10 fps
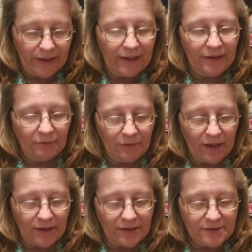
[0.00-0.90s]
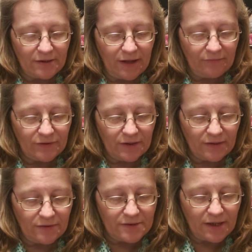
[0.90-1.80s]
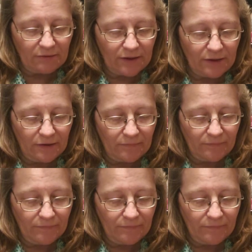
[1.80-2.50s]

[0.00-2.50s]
Anyway, I guess I'll have to get this out later.